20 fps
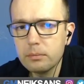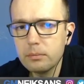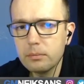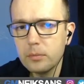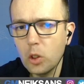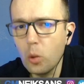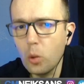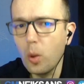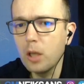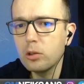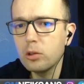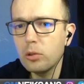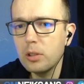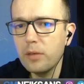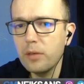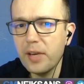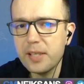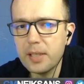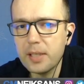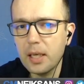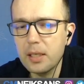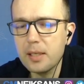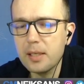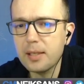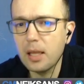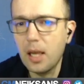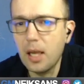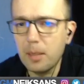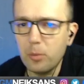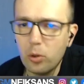You want to investigate this
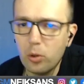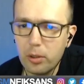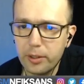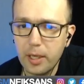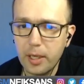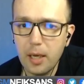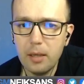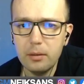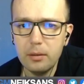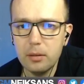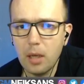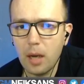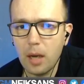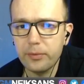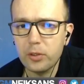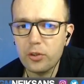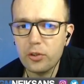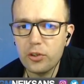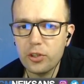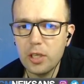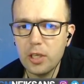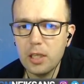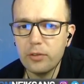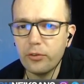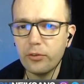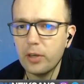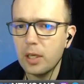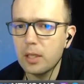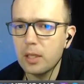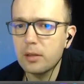line more, yeah? After
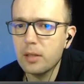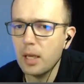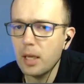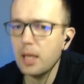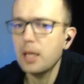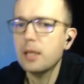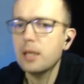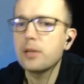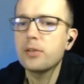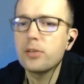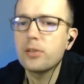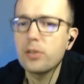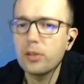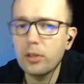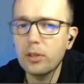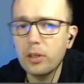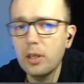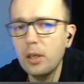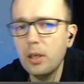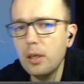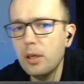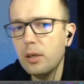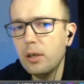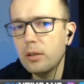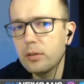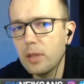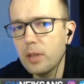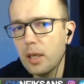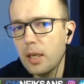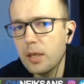c3 takes
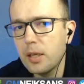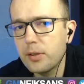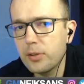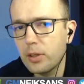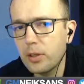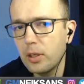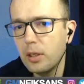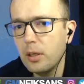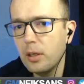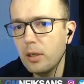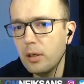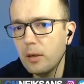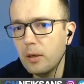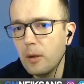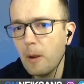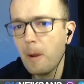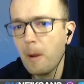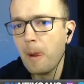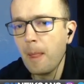here.